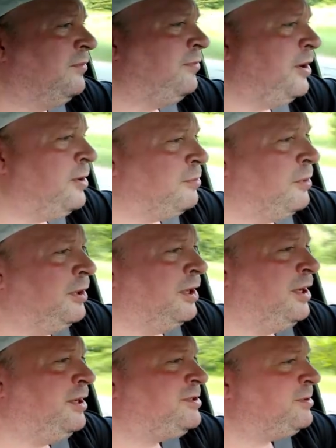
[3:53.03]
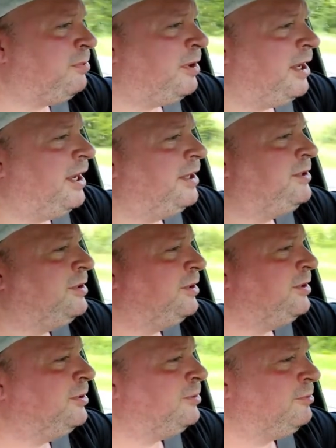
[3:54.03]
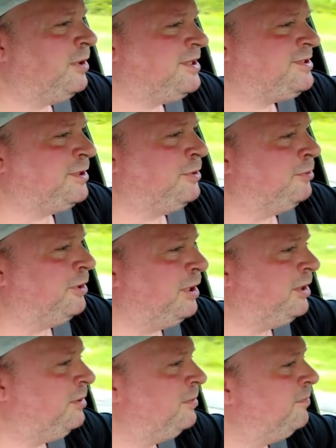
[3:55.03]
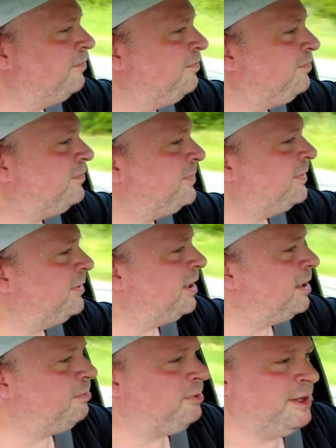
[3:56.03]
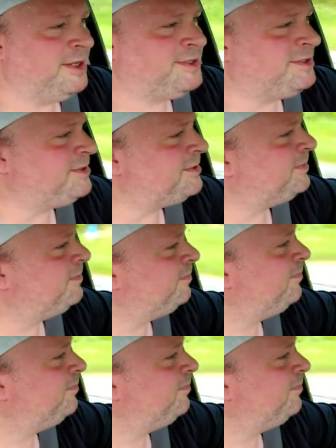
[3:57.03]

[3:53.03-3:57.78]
frequently supplied the, the wrestling ring a lot of places,